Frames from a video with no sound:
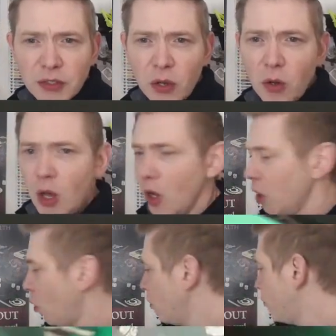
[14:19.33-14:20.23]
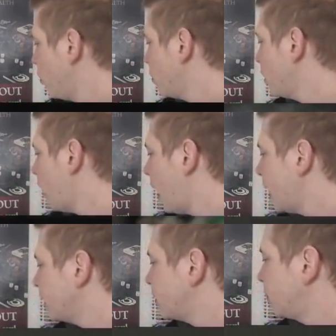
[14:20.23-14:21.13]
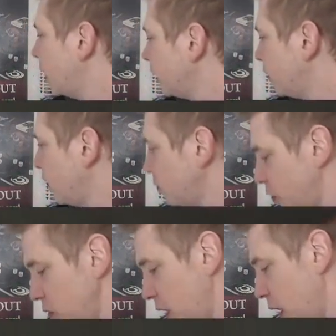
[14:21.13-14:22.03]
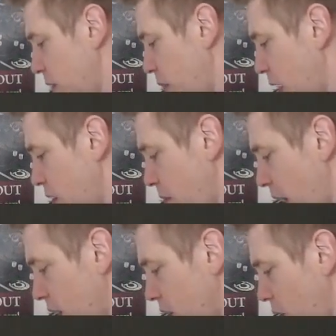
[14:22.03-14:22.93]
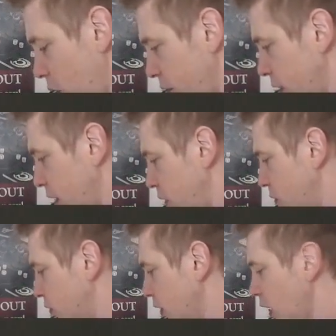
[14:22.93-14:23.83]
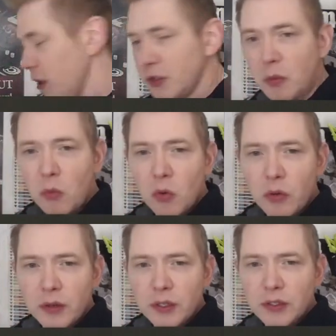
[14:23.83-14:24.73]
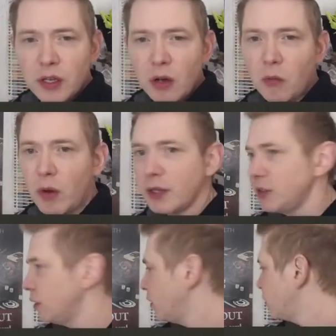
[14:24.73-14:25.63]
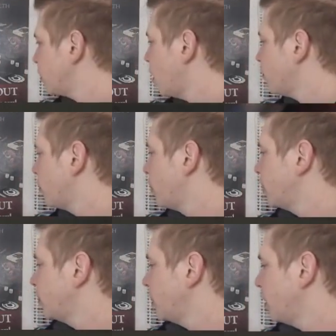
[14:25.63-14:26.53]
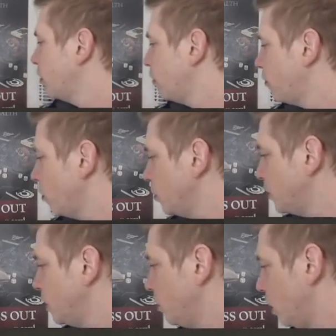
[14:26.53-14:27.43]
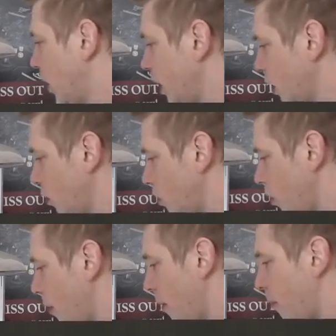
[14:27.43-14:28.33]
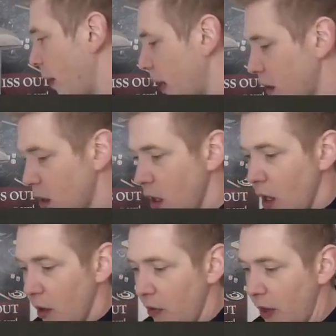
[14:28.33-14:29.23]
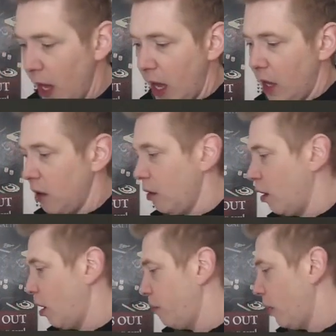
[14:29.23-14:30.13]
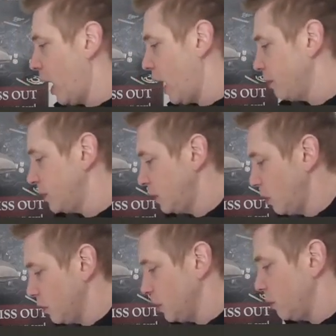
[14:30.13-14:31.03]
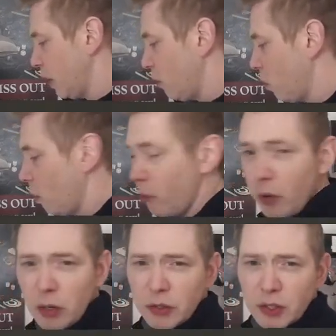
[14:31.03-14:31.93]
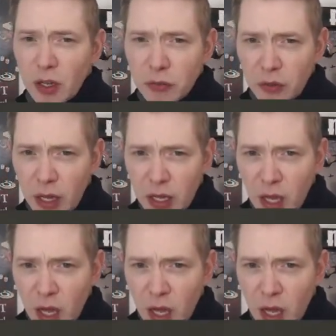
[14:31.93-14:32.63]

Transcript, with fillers: So going forward, I expect them to get better and better and hopefully use some more of this uh, resin, the softer resin here that folks seem to like a little bit better than uh, perhaps, you know, some of that more brittle stuff like